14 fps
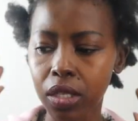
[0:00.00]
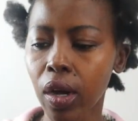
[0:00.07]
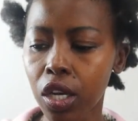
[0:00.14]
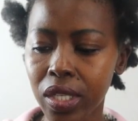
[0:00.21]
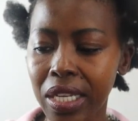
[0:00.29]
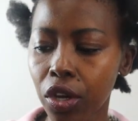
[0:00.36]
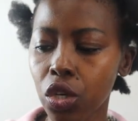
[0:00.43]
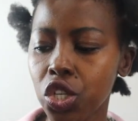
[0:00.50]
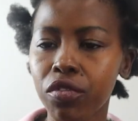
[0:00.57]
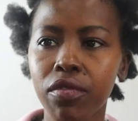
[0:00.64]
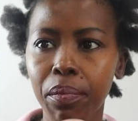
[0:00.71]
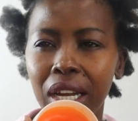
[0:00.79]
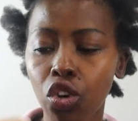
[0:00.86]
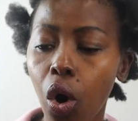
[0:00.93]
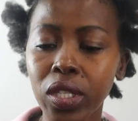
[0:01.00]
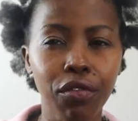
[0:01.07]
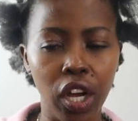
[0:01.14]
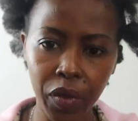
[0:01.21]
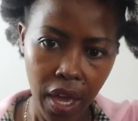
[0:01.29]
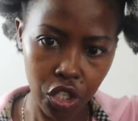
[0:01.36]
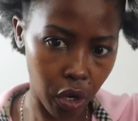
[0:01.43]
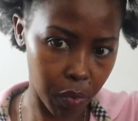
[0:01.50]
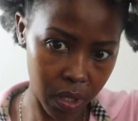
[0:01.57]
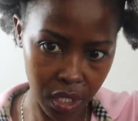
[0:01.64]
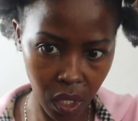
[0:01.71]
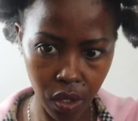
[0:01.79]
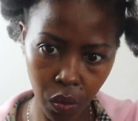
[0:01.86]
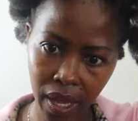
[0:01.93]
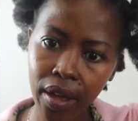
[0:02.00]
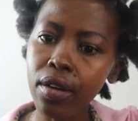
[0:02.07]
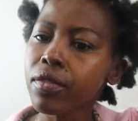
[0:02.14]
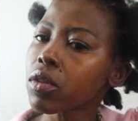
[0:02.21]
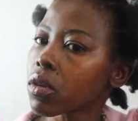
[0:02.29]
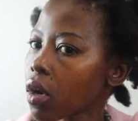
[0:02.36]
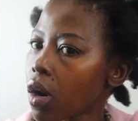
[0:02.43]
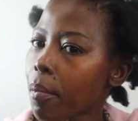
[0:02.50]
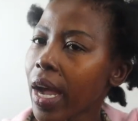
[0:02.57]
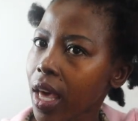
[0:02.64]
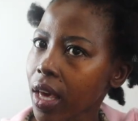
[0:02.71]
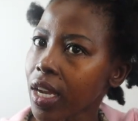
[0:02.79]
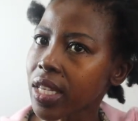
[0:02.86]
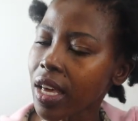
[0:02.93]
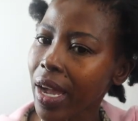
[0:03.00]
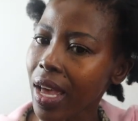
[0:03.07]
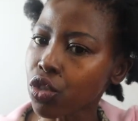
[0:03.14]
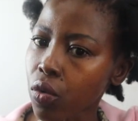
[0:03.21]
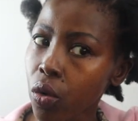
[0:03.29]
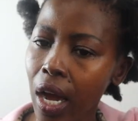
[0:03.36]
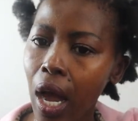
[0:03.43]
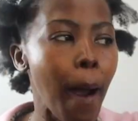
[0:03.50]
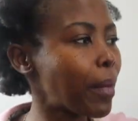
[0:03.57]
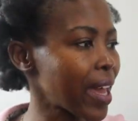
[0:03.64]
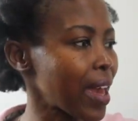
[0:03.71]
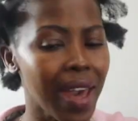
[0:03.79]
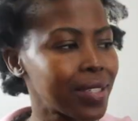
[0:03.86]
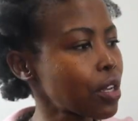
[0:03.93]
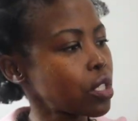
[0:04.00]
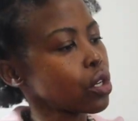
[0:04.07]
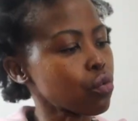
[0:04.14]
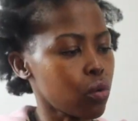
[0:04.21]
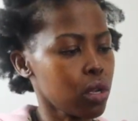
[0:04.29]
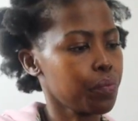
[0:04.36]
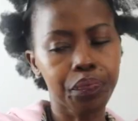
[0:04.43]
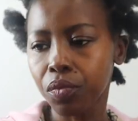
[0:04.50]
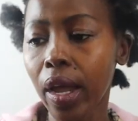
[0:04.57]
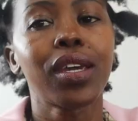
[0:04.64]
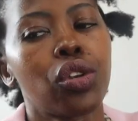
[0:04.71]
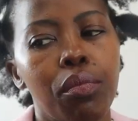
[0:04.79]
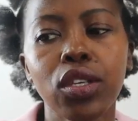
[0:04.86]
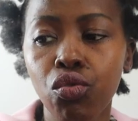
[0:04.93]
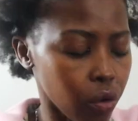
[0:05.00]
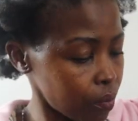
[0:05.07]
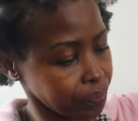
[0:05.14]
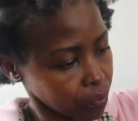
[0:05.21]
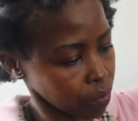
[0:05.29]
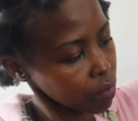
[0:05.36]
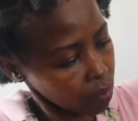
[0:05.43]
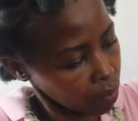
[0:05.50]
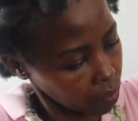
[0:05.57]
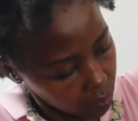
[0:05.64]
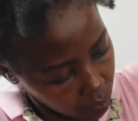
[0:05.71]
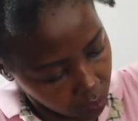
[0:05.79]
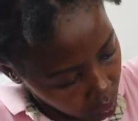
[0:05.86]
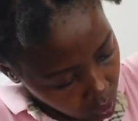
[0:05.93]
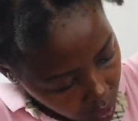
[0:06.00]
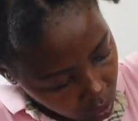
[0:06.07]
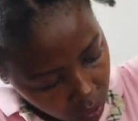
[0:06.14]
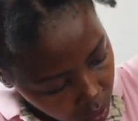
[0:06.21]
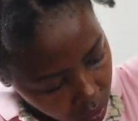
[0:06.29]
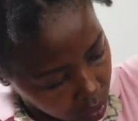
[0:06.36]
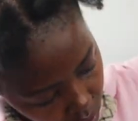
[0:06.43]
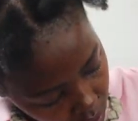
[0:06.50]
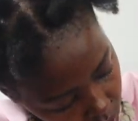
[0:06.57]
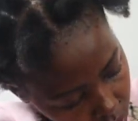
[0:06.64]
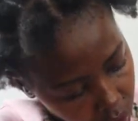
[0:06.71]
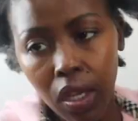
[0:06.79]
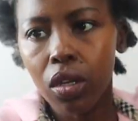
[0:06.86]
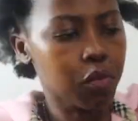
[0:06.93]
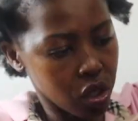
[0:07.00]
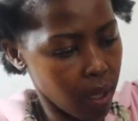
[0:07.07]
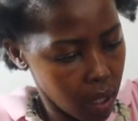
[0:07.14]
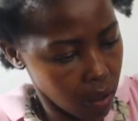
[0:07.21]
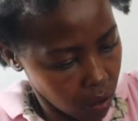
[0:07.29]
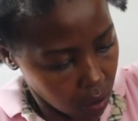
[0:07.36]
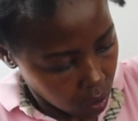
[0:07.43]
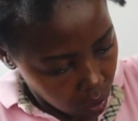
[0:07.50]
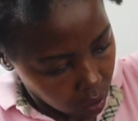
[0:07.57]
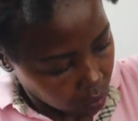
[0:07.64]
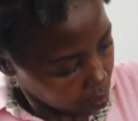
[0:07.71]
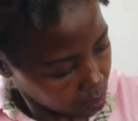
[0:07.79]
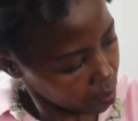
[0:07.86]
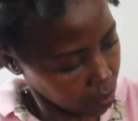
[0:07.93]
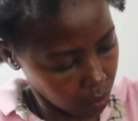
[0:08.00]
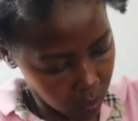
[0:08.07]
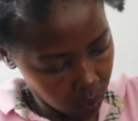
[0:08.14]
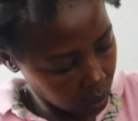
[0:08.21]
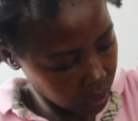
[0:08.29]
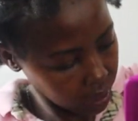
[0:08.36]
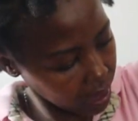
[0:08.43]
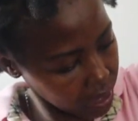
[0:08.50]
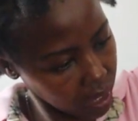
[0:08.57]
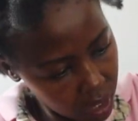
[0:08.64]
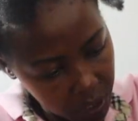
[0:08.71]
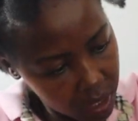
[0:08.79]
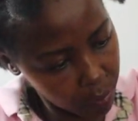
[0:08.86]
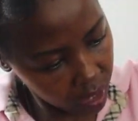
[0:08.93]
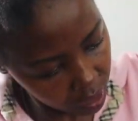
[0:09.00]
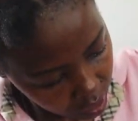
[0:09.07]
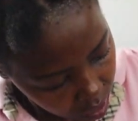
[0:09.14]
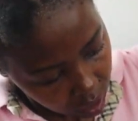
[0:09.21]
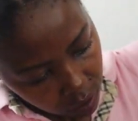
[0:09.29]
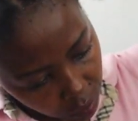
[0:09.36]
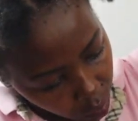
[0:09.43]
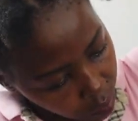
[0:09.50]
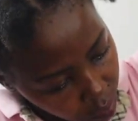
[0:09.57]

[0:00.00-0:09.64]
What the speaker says: around it so it's more pliable, it's easy to work with. And then obviously I did use a moisturizing butter for my hair, but